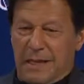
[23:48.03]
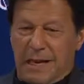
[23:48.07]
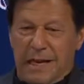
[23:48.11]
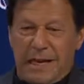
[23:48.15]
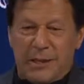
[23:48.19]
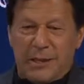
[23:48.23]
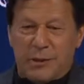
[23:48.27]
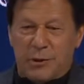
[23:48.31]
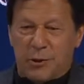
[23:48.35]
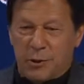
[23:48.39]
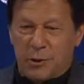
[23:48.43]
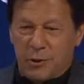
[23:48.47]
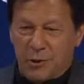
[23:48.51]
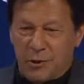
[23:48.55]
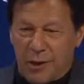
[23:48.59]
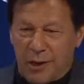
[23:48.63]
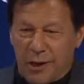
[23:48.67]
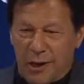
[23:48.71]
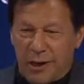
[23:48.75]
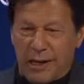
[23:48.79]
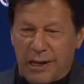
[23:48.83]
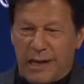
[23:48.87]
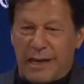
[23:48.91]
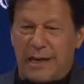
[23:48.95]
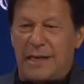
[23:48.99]
I do
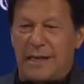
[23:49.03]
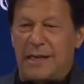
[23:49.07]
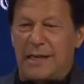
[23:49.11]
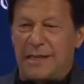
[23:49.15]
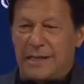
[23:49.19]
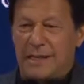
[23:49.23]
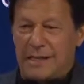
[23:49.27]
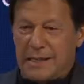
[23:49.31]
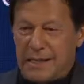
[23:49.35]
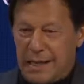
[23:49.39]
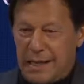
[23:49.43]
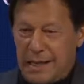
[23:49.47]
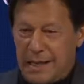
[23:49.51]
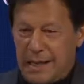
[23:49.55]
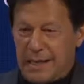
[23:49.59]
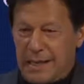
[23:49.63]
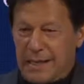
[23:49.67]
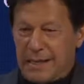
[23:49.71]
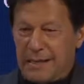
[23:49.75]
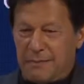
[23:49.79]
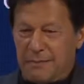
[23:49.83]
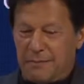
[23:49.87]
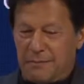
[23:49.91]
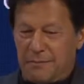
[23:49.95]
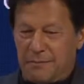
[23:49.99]
not
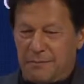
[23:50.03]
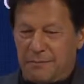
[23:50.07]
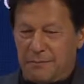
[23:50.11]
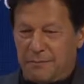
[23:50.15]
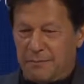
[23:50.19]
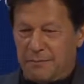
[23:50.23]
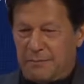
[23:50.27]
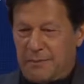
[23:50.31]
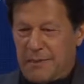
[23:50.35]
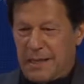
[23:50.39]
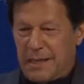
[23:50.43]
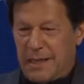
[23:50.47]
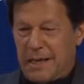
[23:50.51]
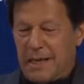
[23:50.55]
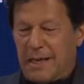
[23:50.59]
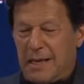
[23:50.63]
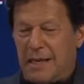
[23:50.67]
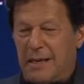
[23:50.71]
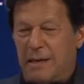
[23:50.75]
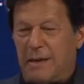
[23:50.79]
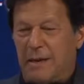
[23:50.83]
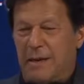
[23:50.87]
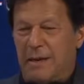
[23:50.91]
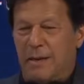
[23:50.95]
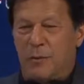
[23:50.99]
understand
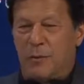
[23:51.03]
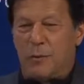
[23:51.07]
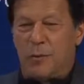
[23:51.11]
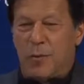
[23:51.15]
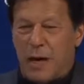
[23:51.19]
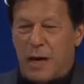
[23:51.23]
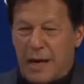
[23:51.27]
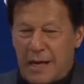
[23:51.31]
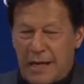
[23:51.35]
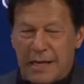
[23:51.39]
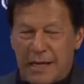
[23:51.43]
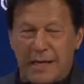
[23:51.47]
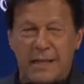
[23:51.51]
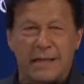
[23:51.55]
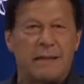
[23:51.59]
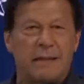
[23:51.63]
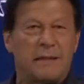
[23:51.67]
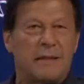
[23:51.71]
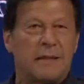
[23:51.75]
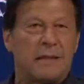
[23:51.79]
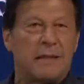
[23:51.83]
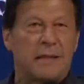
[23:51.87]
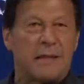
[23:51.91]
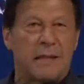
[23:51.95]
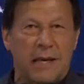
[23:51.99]
why
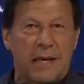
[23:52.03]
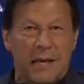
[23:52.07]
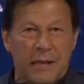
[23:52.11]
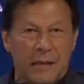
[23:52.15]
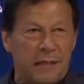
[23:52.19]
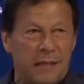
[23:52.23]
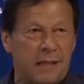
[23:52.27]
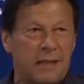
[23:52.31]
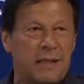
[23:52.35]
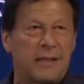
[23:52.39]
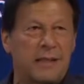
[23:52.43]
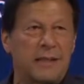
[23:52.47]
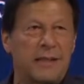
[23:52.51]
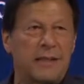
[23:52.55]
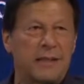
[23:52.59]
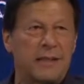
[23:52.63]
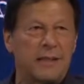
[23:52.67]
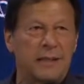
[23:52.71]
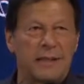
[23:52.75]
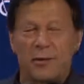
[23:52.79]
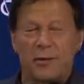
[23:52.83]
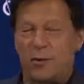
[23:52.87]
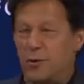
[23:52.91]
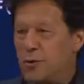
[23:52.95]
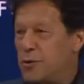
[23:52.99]

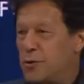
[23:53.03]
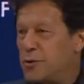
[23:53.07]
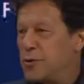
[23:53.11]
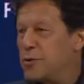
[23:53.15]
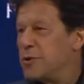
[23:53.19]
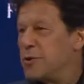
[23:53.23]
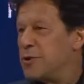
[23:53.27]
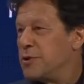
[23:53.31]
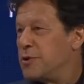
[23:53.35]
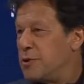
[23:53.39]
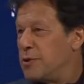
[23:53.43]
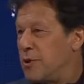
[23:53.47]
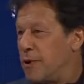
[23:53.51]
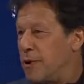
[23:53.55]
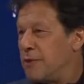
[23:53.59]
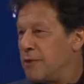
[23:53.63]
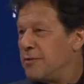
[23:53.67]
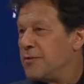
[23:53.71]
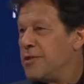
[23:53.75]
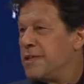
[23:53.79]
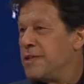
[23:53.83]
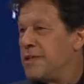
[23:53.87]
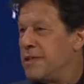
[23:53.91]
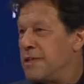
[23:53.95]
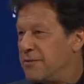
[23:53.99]
countries go to
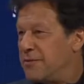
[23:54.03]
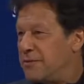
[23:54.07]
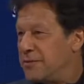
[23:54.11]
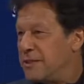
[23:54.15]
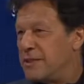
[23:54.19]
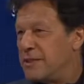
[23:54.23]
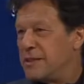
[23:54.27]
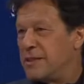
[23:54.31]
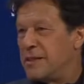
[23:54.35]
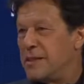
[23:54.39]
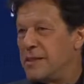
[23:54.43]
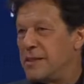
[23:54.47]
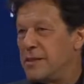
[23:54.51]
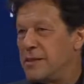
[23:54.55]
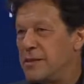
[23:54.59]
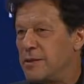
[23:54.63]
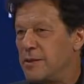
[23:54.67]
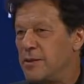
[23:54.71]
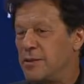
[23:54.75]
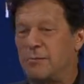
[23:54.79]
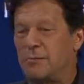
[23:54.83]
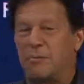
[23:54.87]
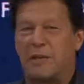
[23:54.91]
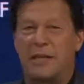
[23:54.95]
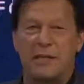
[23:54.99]
resolve the differences
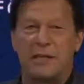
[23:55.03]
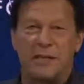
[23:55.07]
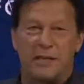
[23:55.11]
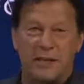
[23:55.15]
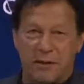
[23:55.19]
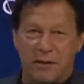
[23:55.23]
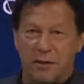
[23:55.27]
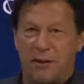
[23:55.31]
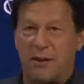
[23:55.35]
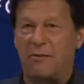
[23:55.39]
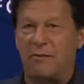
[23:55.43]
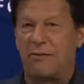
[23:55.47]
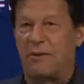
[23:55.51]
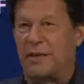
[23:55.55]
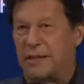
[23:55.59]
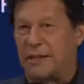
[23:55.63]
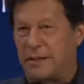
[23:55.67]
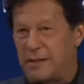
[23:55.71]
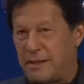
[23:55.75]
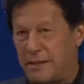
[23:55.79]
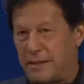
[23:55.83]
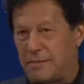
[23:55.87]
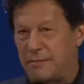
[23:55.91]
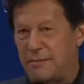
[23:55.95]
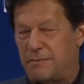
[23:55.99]
through military
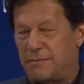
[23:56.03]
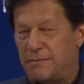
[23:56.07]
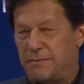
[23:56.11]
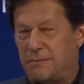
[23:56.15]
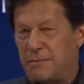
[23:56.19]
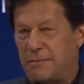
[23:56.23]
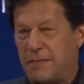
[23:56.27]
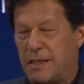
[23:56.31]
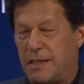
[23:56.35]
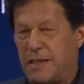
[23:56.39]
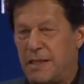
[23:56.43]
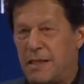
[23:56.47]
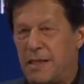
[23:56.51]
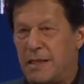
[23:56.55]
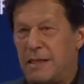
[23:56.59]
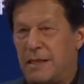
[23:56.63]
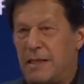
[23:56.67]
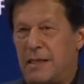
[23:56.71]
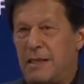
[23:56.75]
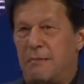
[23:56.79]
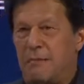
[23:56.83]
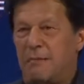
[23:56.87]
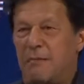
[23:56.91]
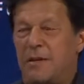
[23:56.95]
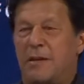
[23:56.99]
conflicts.
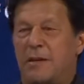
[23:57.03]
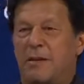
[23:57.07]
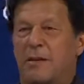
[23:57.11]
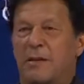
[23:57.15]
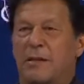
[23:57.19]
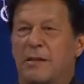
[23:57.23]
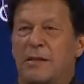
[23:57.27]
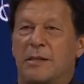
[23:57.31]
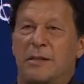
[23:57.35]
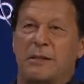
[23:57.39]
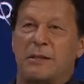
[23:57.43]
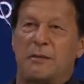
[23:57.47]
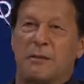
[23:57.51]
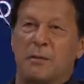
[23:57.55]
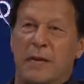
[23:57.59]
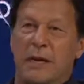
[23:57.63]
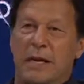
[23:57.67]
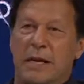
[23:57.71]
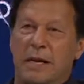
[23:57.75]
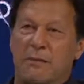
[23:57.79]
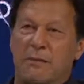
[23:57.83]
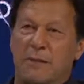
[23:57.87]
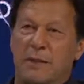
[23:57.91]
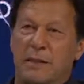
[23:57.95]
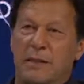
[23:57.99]
Because
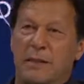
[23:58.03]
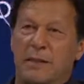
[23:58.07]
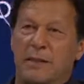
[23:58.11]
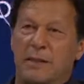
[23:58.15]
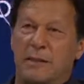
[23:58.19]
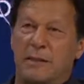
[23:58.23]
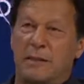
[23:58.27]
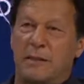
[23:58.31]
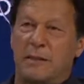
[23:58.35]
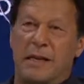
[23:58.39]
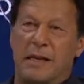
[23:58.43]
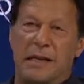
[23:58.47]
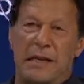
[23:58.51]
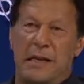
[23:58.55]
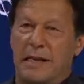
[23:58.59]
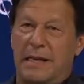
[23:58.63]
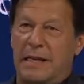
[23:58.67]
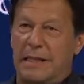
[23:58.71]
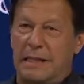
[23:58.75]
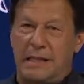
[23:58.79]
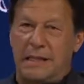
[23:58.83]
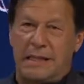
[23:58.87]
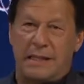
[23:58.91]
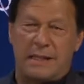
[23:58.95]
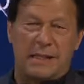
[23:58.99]
whenever, and
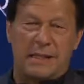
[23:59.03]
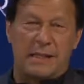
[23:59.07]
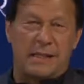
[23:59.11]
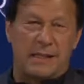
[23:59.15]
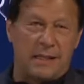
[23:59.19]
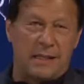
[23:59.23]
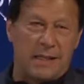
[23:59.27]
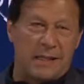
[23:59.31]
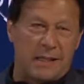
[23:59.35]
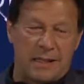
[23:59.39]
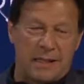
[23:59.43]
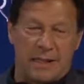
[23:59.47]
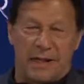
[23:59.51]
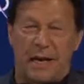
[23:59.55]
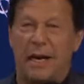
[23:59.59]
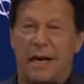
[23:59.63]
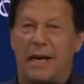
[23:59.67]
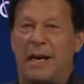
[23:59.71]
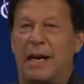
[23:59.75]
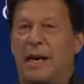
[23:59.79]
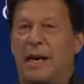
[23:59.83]
this is just in our